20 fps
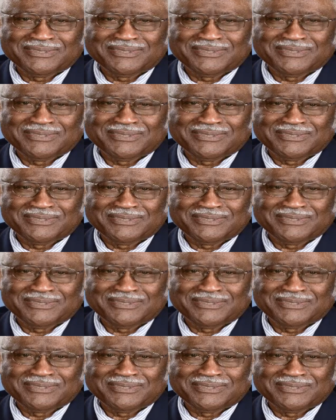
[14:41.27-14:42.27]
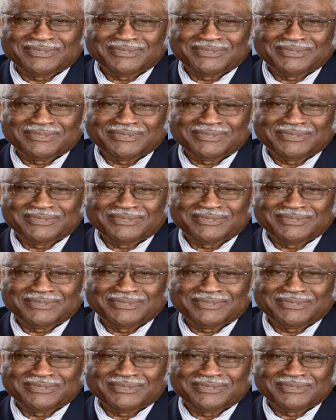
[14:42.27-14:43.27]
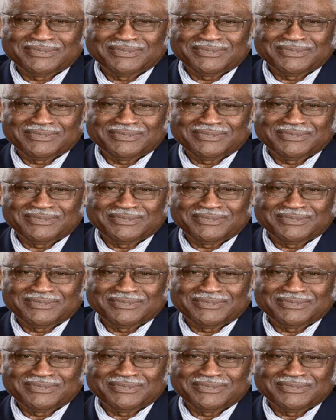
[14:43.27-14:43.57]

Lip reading: Nobody speaks.